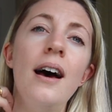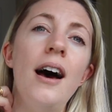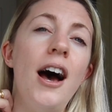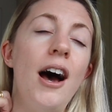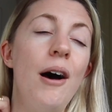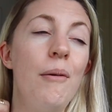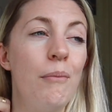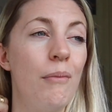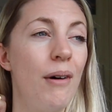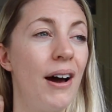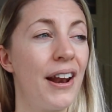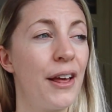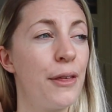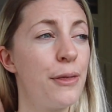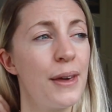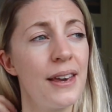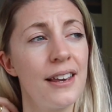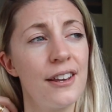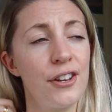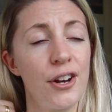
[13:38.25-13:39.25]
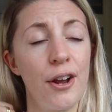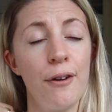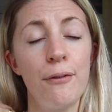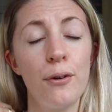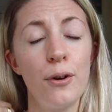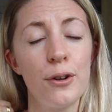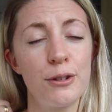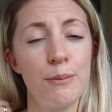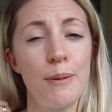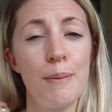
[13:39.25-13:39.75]
and I think, you know,
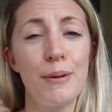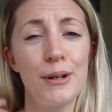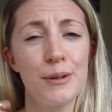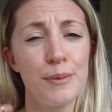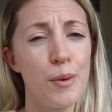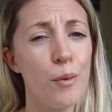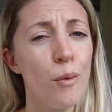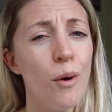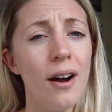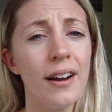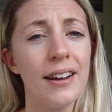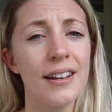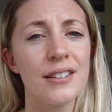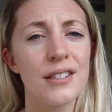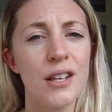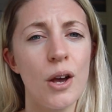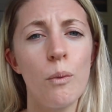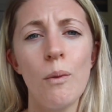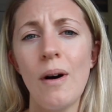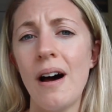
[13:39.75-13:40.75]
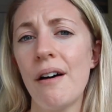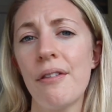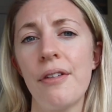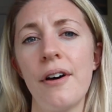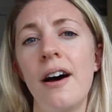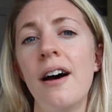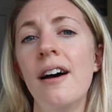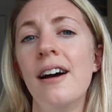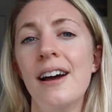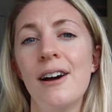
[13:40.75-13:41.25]
for lots of people it's been working so well
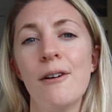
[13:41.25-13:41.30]
that